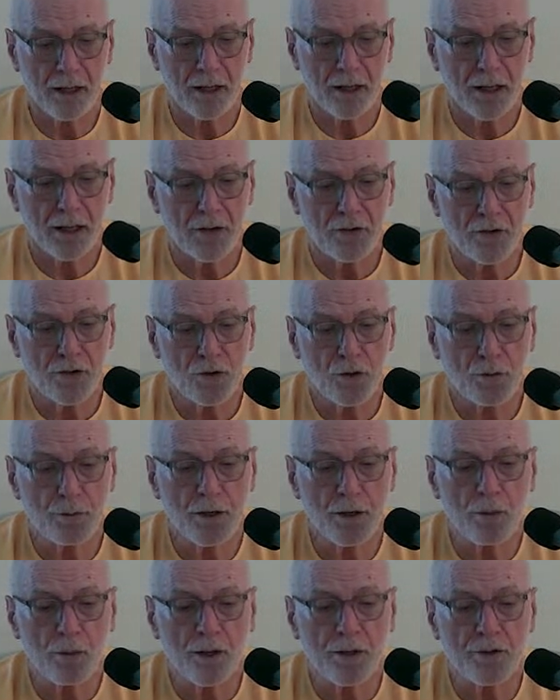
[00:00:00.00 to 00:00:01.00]
Is it to
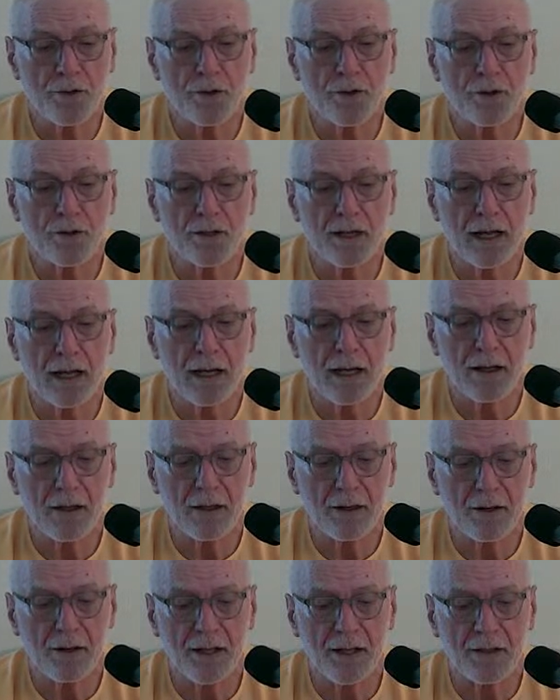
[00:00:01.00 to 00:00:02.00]
be wondered
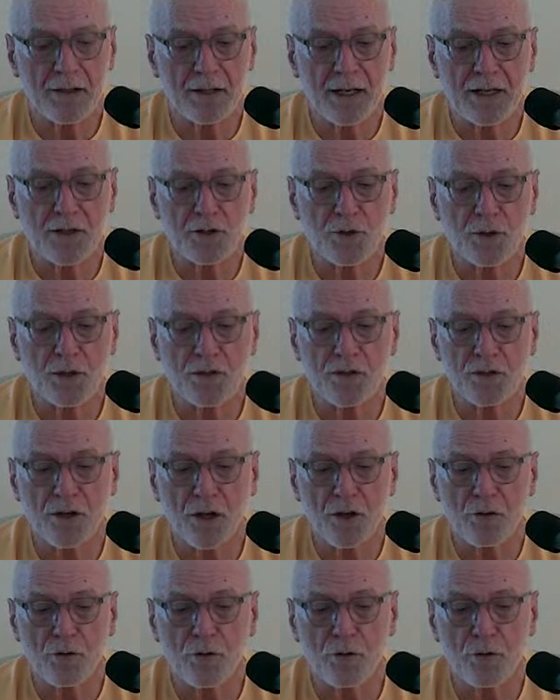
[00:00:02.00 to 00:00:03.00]
that nature
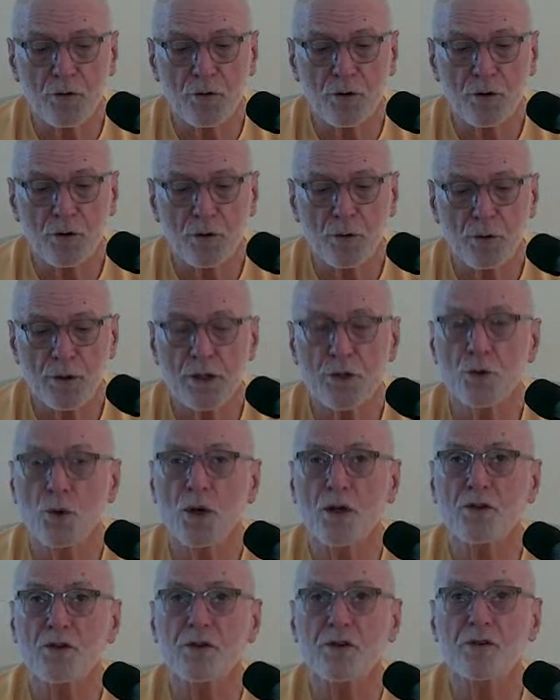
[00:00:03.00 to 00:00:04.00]
itself
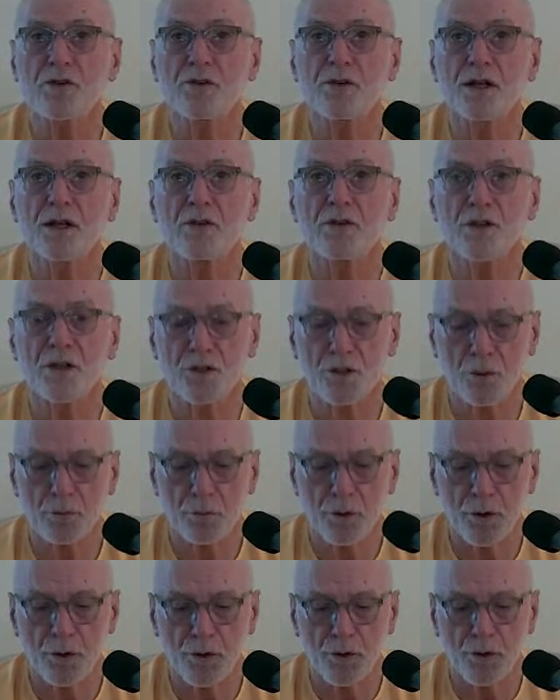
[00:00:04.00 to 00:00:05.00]
rejoices in such a
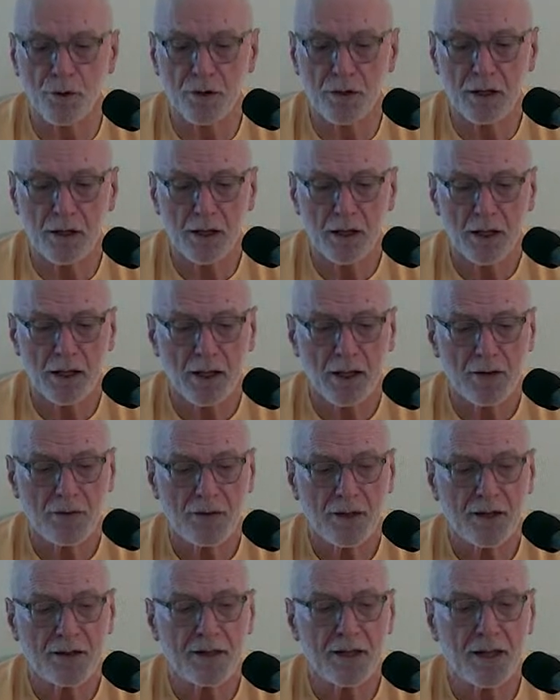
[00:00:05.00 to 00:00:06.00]
birth,
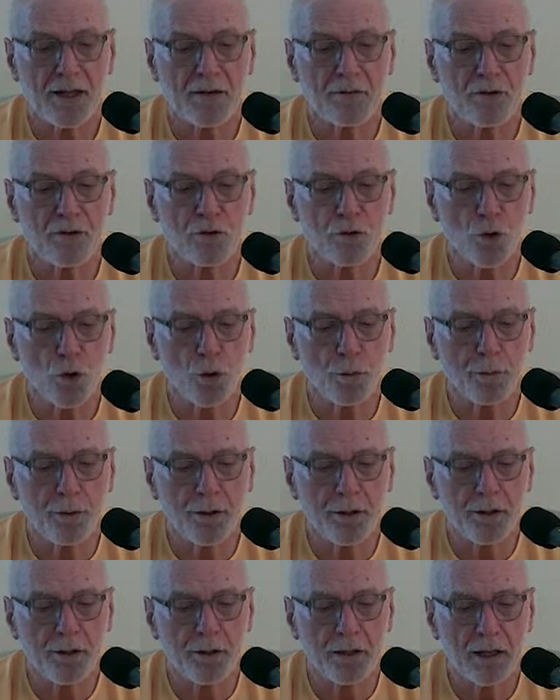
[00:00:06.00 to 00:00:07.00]
that the heavens
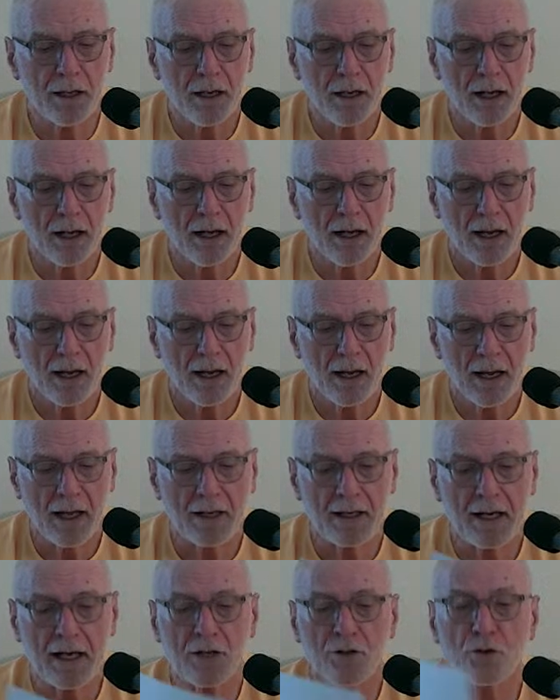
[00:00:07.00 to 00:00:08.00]
open
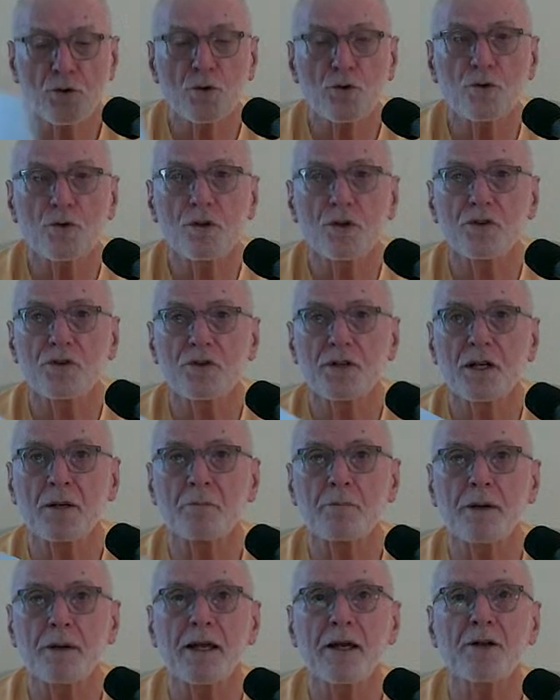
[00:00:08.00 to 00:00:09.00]
and angels
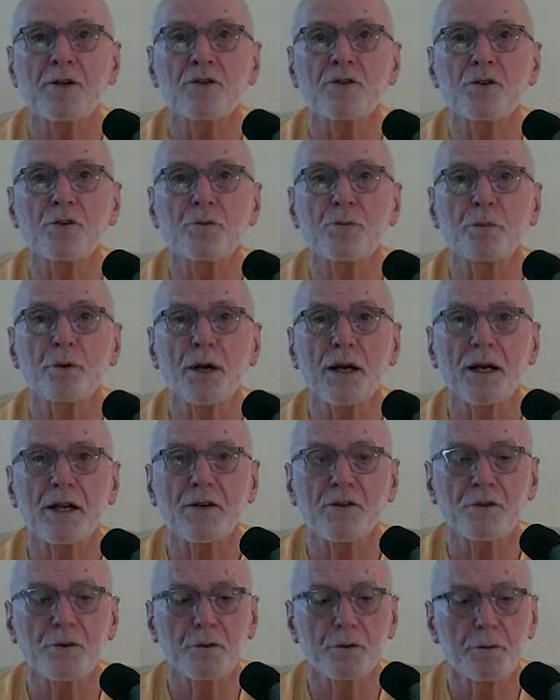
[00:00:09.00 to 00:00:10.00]
sing paeans of
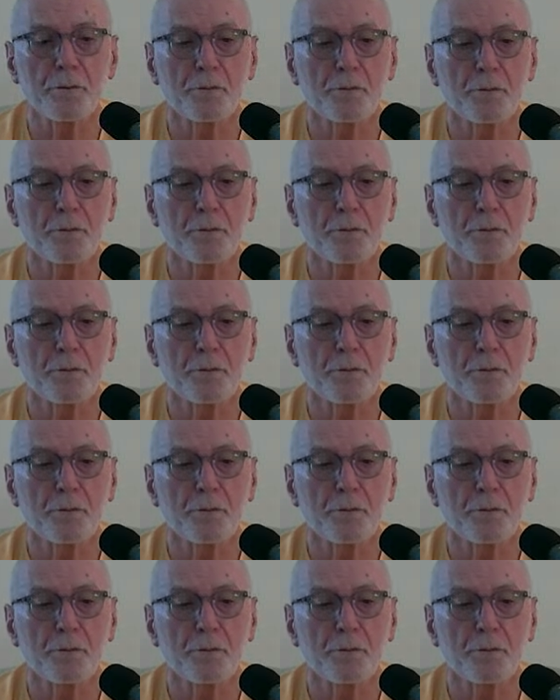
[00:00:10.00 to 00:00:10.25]
praise?